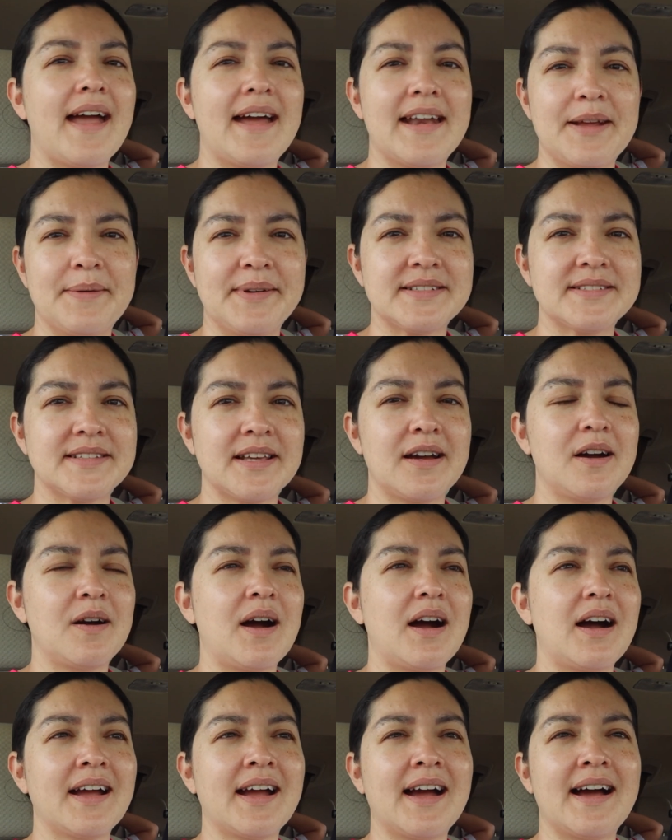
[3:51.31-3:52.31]
anyways
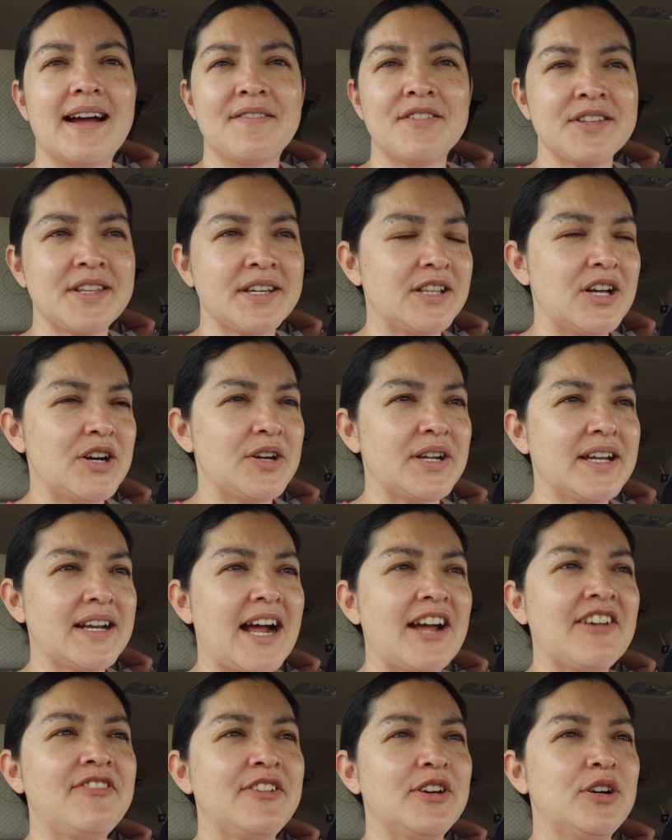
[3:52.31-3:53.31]
though, I got everything loaded.
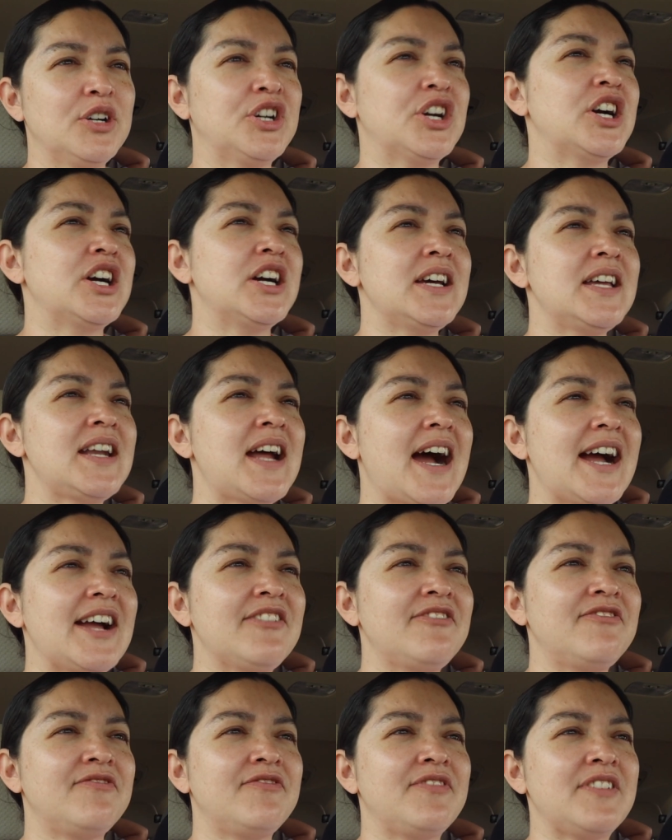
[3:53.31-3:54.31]
I feel good.
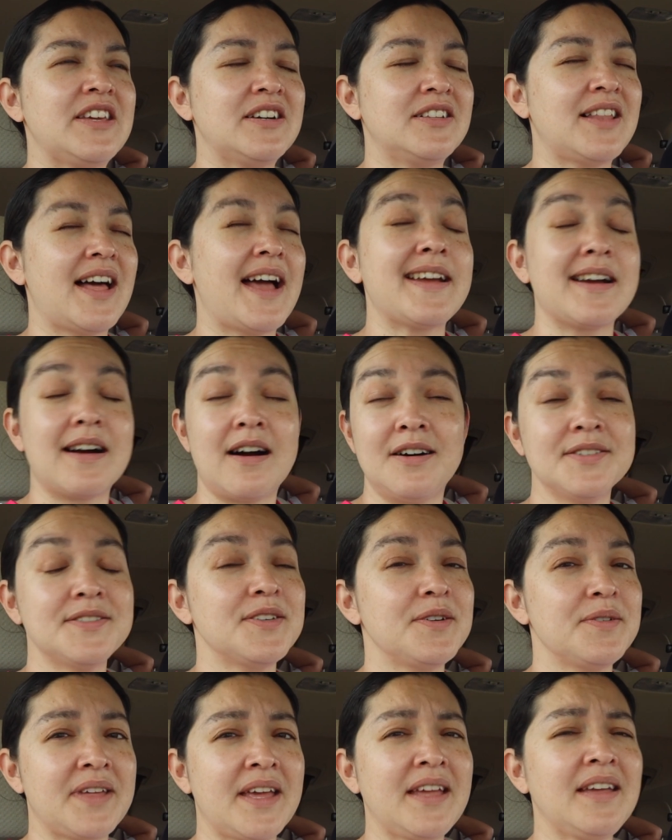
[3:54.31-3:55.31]
I feel like
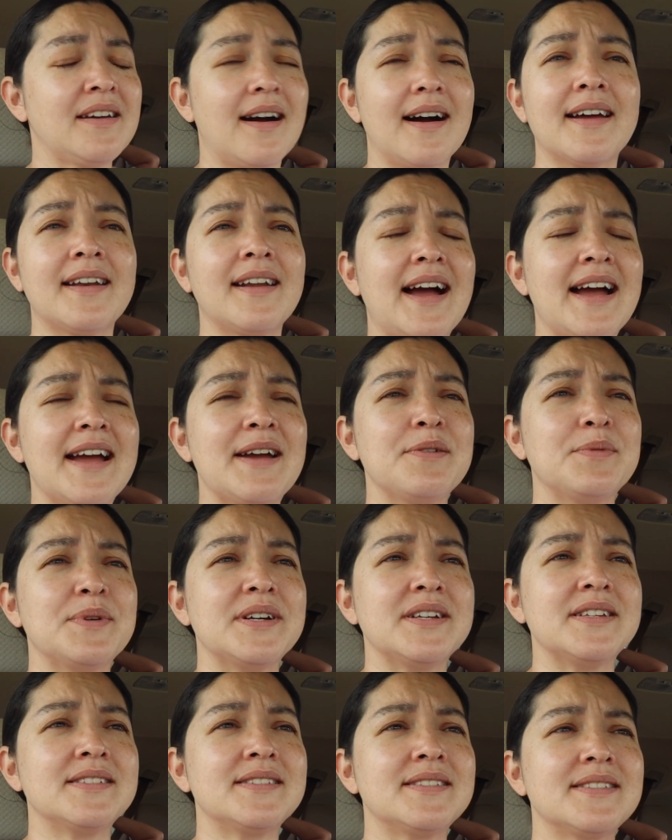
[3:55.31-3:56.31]
also, thank God, I
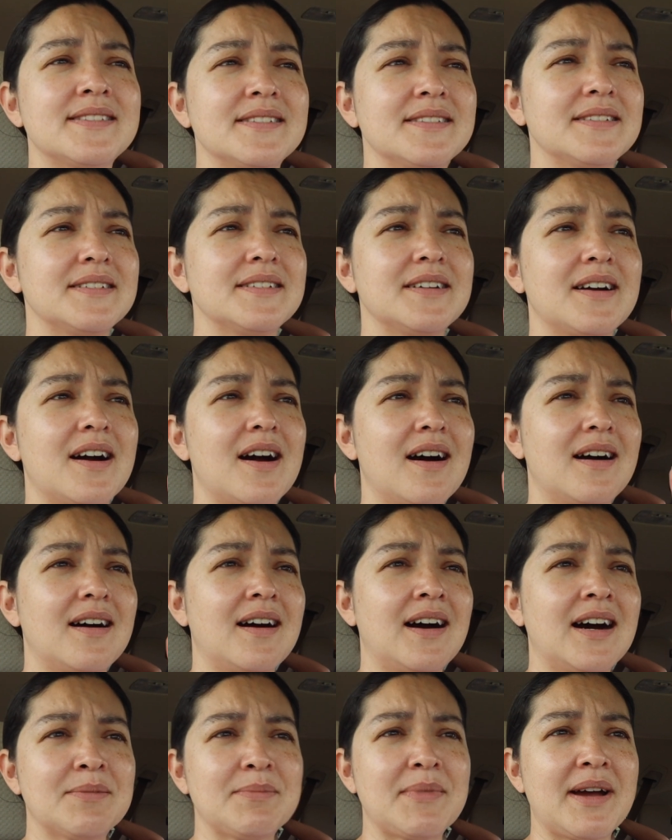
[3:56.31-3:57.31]
was
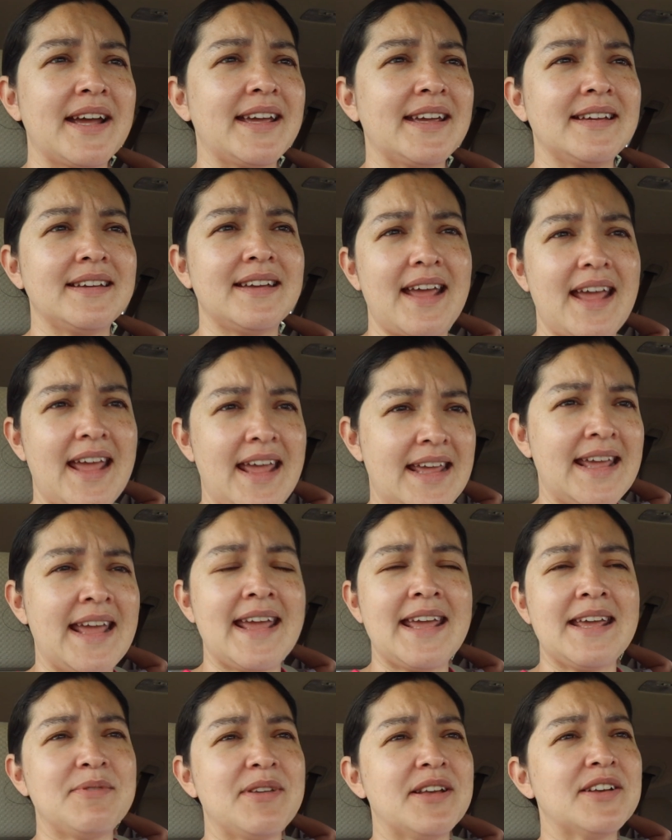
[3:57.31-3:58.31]
on my A
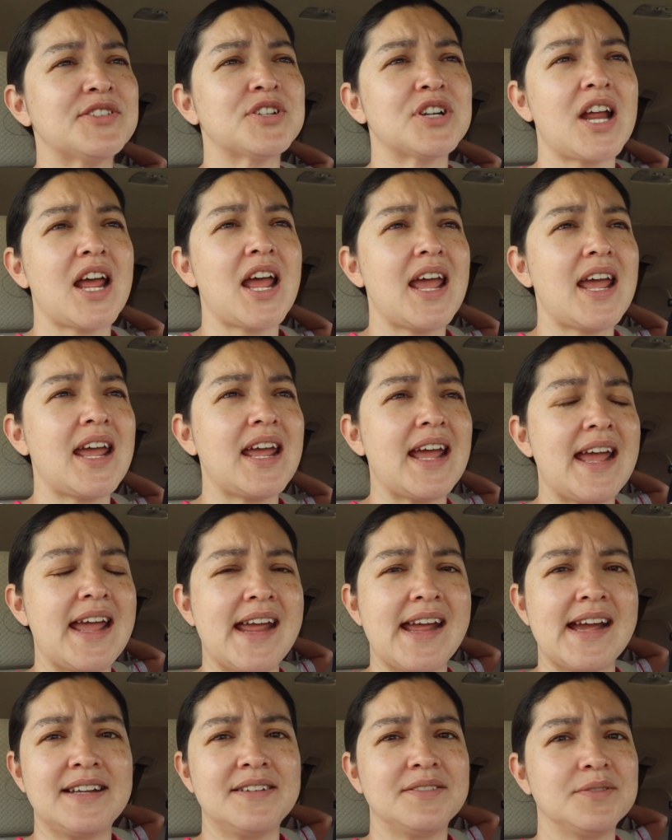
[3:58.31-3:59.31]
game yesterday
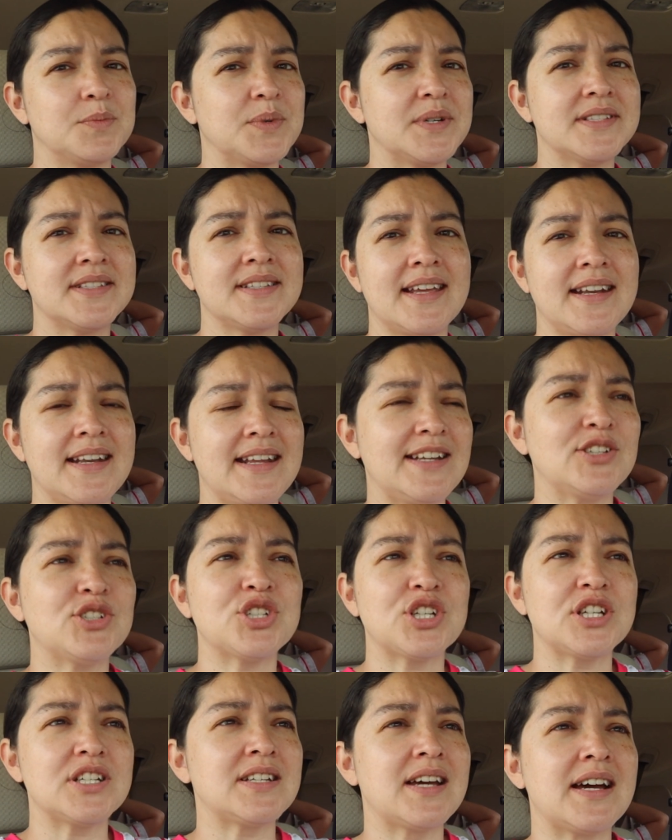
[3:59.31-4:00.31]
and was getting
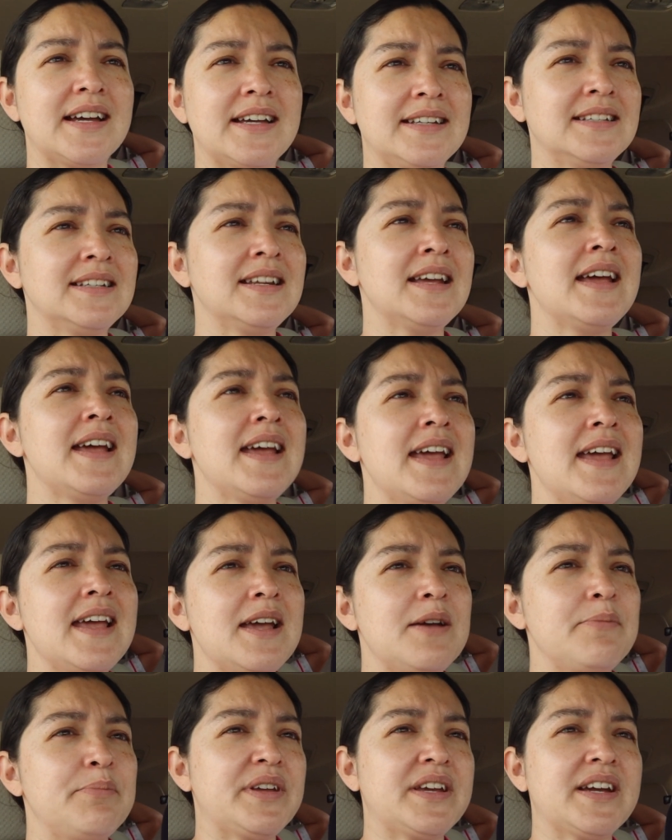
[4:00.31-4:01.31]
shit done,
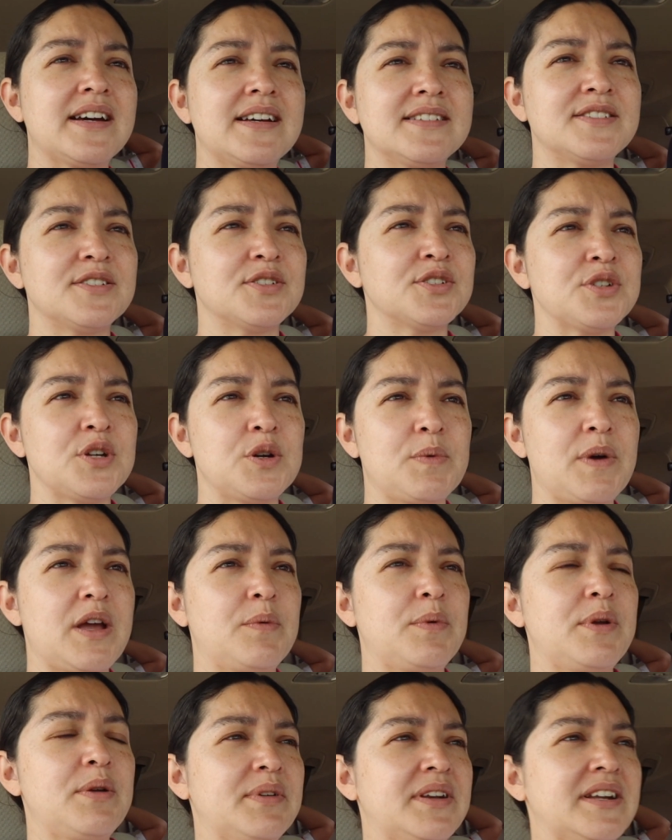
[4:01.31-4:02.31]
because there's no
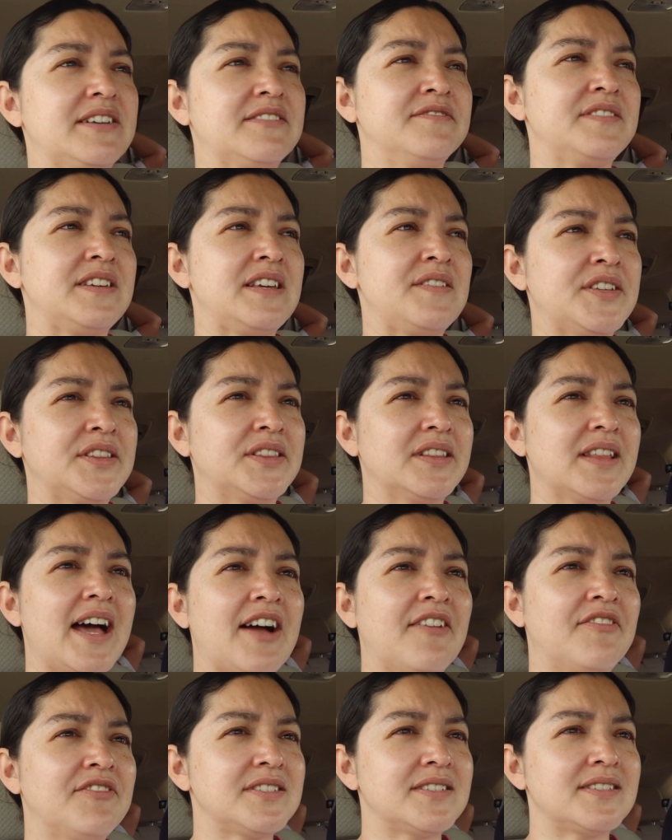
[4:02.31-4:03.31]
way we would have even
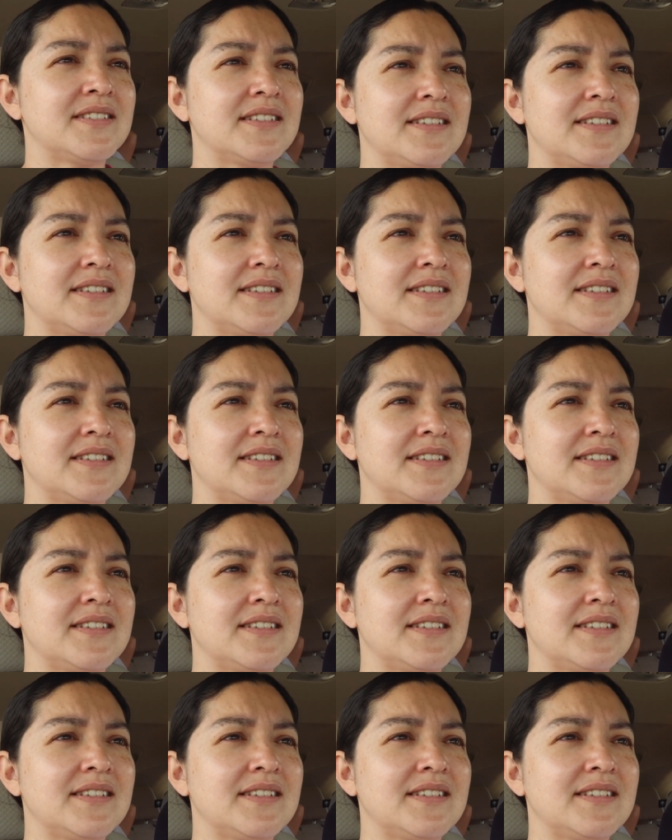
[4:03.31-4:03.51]
left,